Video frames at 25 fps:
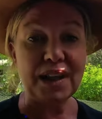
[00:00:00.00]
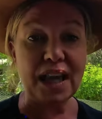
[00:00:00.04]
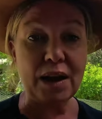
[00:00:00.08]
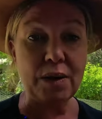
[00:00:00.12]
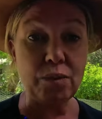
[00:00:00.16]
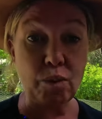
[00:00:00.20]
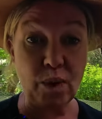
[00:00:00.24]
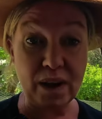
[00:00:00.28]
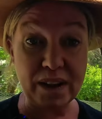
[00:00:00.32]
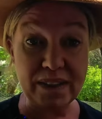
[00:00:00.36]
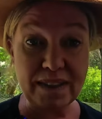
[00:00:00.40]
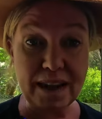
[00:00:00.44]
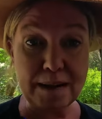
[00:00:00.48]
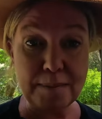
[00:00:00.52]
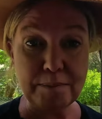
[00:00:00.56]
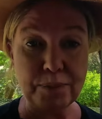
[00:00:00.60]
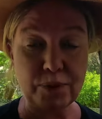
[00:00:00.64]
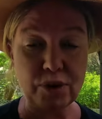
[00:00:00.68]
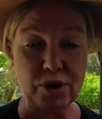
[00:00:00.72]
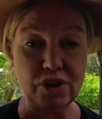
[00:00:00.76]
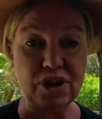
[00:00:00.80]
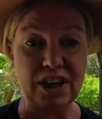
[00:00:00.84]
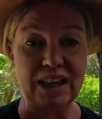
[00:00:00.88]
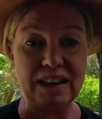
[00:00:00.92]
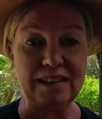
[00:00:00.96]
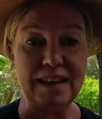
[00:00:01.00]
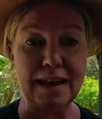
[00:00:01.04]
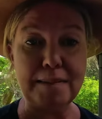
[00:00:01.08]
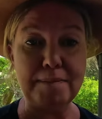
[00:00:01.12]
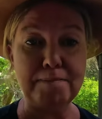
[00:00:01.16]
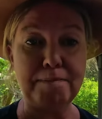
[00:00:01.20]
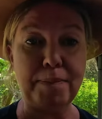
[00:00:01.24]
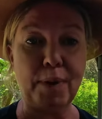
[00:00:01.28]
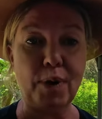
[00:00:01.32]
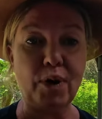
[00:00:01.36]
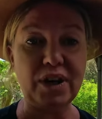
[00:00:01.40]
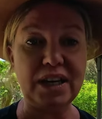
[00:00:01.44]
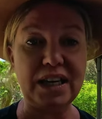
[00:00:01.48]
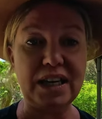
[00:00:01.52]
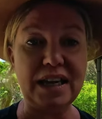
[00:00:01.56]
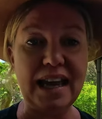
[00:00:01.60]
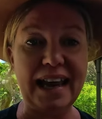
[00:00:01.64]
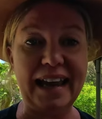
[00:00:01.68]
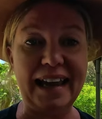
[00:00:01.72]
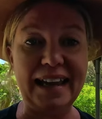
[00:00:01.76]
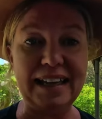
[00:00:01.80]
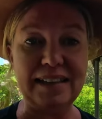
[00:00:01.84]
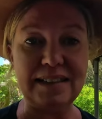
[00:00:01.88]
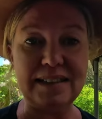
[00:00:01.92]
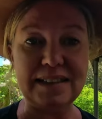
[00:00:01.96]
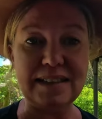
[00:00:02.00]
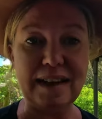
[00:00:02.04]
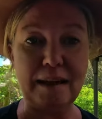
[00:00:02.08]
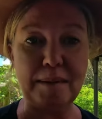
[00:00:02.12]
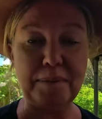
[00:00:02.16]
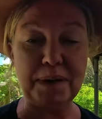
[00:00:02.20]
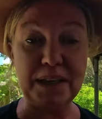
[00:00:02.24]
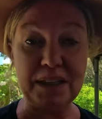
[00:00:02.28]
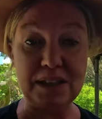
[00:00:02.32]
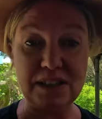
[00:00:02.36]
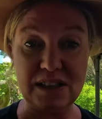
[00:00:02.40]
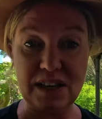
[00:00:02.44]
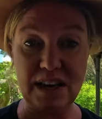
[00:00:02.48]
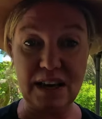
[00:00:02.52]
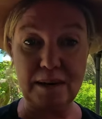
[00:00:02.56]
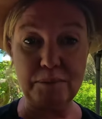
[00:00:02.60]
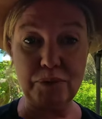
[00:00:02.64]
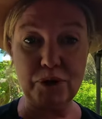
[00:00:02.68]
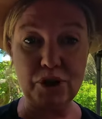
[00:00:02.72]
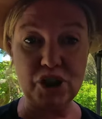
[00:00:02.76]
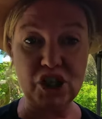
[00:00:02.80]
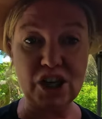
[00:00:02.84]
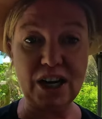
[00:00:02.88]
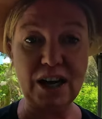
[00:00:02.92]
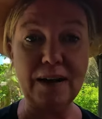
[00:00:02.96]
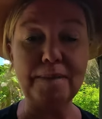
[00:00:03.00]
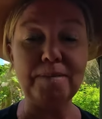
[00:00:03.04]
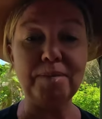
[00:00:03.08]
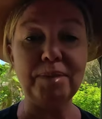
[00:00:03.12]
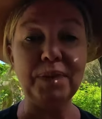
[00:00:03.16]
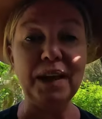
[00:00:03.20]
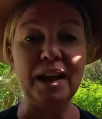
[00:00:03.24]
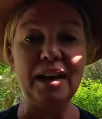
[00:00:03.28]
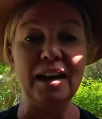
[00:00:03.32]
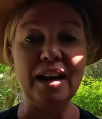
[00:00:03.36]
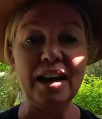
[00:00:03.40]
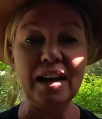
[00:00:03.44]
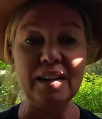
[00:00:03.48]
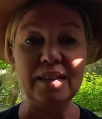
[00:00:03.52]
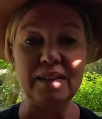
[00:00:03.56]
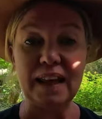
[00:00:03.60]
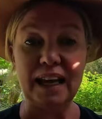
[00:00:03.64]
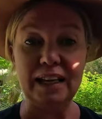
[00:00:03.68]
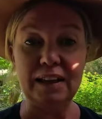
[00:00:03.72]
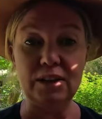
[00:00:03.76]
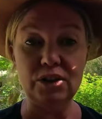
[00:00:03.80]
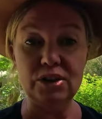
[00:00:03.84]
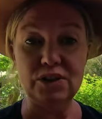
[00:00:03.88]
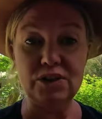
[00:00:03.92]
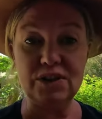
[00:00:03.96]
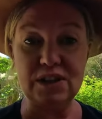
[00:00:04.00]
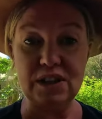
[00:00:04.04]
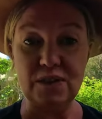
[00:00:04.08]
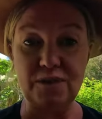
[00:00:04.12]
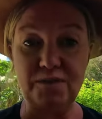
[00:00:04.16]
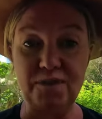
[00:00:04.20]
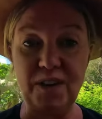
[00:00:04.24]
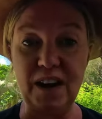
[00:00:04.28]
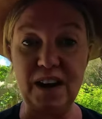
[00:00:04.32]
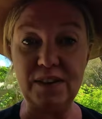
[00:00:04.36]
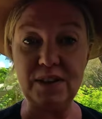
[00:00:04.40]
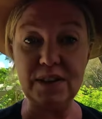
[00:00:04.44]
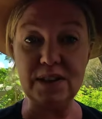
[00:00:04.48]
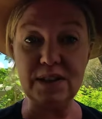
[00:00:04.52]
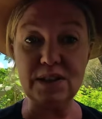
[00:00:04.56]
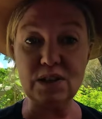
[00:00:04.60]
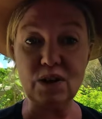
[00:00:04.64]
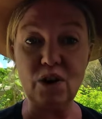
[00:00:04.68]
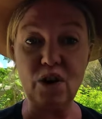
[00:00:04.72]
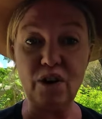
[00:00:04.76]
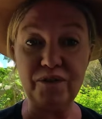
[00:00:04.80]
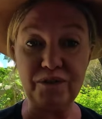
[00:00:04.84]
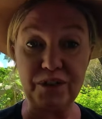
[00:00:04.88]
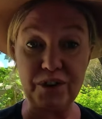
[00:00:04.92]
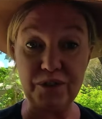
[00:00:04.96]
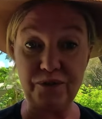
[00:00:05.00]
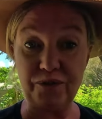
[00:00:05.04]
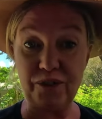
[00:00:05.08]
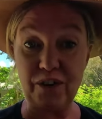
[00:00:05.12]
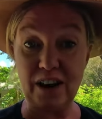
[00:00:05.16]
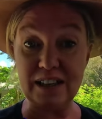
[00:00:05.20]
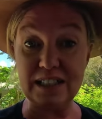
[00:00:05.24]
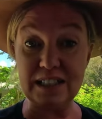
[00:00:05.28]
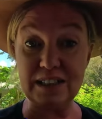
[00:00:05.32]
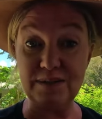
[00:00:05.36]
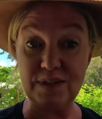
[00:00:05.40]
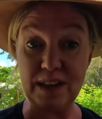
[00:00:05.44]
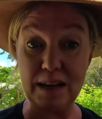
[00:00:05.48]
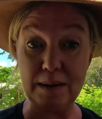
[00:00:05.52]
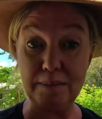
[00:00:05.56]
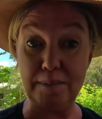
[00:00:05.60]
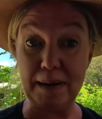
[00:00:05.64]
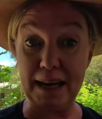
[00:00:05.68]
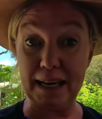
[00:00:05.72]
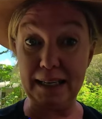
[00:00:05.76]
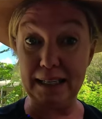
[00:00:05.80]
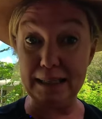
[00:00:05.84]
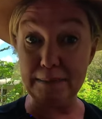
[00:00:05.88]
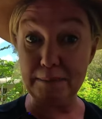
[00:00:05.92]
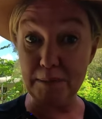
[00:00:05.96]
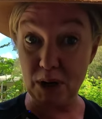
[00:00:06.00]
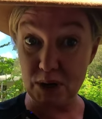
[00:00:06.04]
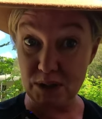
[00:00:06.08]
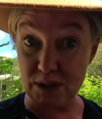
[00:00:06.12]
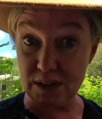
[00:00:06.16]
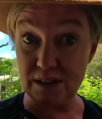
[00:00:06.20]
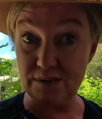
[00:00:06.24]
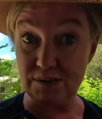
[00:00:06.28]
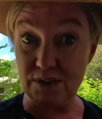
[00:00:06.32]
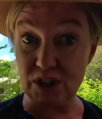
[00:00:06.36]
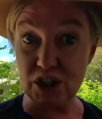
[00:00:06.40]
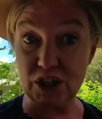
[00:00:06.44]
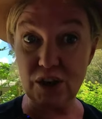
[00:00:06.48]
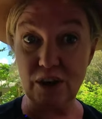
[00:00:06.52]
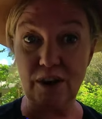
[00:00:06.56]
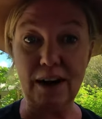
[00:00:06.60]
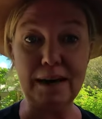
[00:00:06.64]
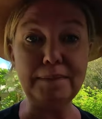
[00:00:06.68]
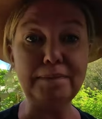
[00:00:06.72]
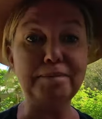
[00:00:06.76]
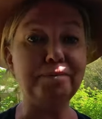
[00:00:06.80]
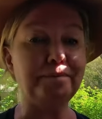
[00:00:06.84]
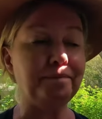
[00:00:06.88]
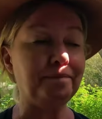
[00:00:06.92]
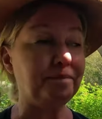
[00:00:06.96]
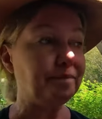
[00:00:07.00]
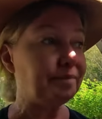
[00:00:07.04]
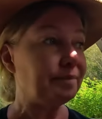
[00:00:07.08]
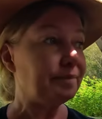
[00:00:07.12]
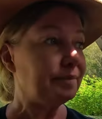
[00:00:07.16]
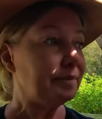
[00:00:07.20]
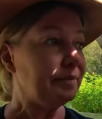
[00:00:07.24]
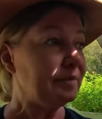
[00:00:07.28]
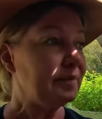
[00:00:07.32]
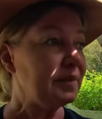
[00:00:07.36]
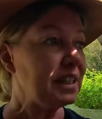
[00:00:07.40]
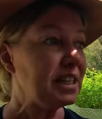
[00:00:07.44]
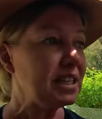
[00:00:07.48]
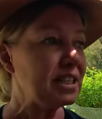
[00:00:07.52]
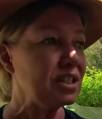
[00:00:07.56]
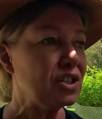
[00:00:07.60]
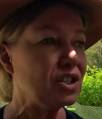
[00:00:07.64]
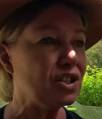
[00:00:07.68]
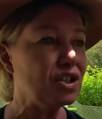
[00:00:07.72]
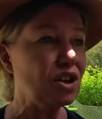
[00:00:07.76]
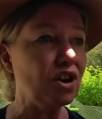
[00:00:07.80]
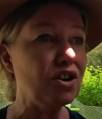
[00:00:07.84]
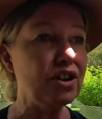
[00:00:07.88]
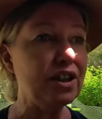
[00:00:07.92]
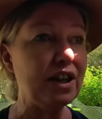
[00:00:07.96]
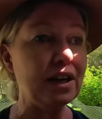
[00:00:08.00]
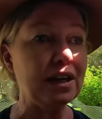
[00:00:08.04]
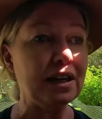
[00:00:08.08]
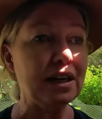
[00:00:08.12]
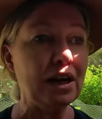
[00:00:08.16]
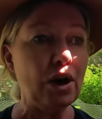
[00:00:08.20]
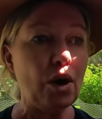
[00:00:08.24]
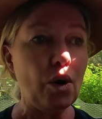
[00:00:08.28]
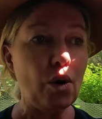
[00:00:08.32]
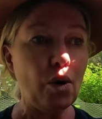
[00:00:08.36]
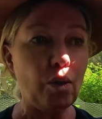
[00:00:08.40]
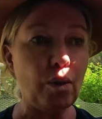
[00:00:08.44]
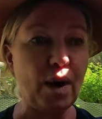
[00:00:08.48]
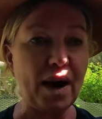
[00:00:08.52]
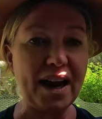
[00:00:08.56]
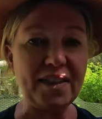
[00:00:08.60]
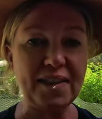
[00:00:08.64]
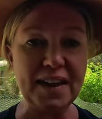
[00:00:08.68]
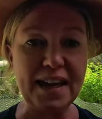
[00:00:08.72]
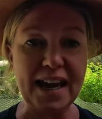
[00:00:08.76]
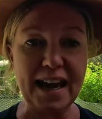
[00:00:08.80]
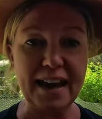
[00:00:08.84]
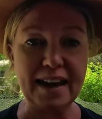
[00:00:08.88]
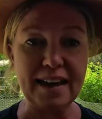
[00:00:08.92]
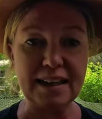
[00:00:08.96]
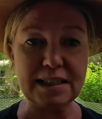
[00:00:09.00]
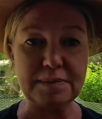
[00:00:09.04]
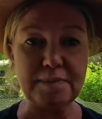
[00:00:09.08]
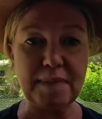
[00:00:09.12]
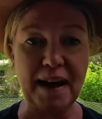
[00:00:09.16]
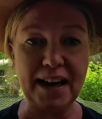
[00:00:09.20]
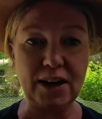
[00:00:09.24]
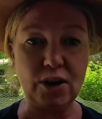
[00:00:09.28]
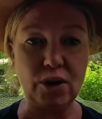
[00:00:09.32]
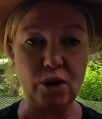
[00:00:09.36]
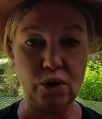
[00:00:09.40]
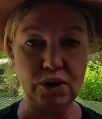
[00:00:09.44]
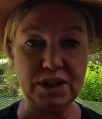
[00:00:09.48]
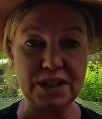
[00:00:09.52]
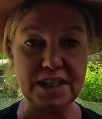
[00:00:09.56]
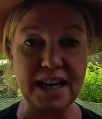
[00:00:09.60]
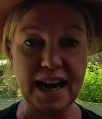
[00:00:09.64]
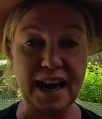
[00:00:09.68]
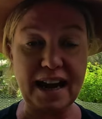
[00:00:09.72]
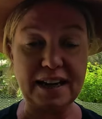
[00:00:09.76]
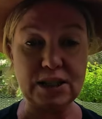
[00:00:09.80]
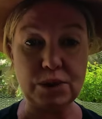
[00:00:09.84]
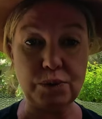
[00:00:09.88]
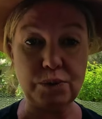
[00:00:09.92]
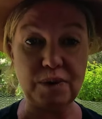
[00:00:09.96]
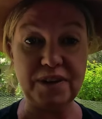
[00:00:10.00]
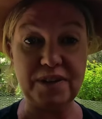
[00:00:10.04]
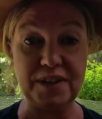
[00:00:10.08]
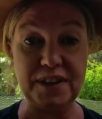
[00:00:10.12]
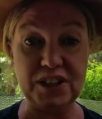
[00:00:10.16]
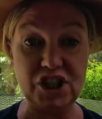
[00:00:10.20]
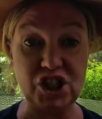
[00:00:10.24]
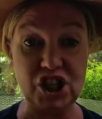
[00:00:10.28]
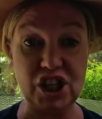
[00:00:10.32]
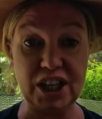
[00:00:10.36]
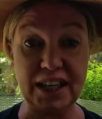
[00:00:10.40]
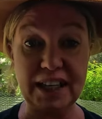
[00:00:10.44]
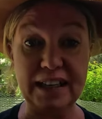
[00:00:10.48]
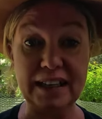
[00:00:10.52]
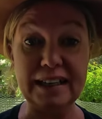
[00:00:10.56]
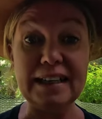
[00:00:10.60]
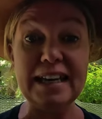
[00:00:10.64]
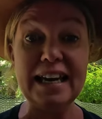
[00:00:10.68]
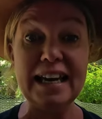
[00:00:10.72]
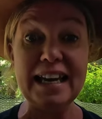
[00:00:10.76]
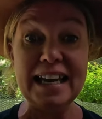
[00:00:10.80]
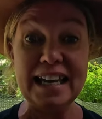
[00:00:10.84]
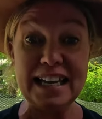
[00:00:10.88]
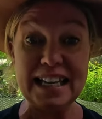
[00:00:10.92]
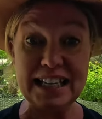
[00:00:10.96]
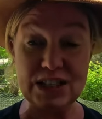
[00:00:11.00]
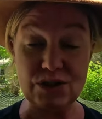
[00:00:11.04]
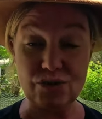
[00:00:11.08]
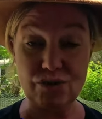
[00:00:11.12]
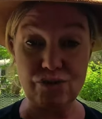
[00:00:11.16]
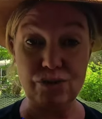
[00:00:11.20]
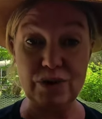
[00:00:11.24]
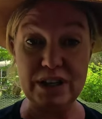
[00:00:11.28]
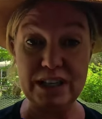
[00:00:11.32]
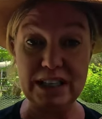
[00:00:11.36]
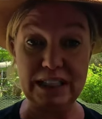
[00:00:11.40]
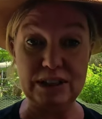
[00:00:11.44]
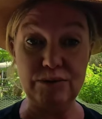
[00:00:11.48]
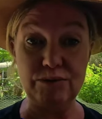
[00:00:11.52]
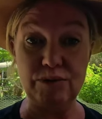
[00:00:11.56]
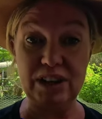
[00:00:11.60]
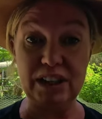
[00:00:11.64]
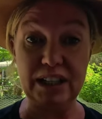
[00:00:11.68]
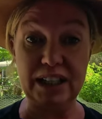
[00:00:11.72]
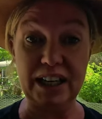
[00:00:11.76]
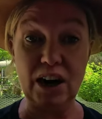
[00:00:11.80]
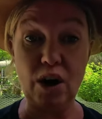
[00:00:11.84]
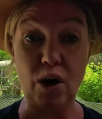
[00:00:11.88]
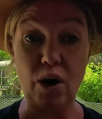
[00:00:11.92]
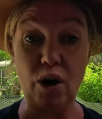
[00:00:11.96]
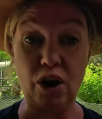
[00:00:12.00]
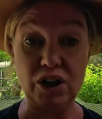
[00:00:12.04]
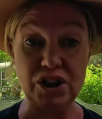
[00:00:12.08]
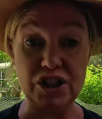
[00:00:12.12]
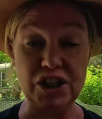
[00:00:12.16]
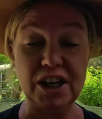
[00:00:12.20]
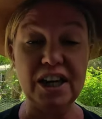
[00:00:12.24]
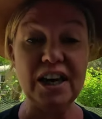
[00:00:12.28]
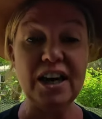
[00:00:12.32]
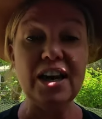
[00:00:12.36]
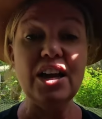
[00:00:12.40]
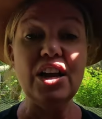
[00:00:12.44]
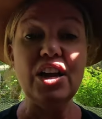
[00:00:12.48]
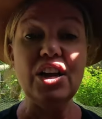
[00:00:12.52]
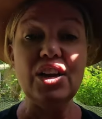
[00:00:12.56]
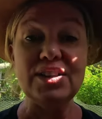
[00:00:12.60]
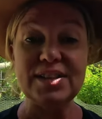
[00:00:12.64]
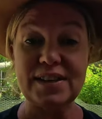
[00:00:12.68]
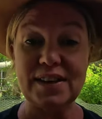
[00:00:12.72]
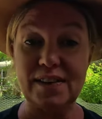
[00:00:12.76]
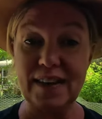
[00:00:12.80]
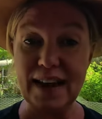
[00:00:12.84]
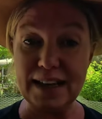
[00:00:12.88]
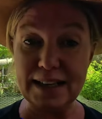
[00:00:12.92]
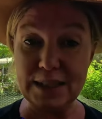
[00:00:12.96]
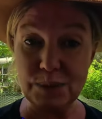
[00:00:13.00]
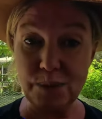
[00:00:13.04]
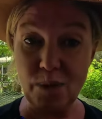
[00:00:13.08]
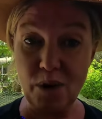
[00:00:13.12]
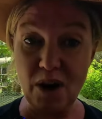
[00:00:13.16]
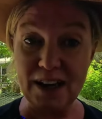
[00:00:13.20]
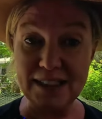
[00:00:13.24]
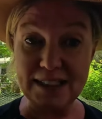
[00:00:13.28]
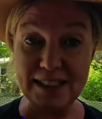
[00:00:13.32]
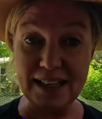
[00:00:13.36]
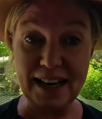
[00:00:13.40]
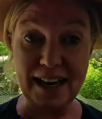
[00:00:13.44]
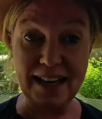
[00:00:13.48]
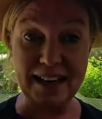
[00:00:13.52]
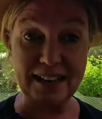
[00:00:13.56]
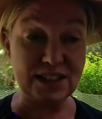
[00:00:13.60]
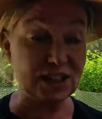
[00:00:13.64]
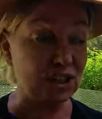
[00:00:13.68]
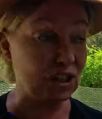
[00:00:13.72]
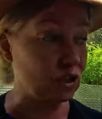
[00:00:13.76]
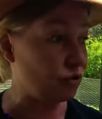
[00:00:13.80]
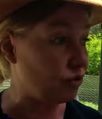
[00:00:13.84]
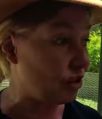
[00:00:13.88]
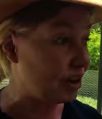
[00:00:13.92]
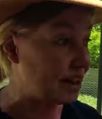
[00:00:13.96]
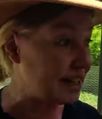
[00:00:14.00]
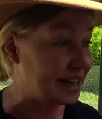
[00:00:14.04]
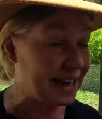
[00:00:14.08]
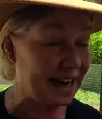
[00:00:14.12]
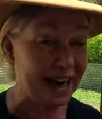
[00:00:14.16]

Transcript: And when they're brooding, their body heats up in temperature. They lose the feathers off the front of their belly most of the time so that where the eggs make contact with the chicken is really, really hot. So that's why it takes three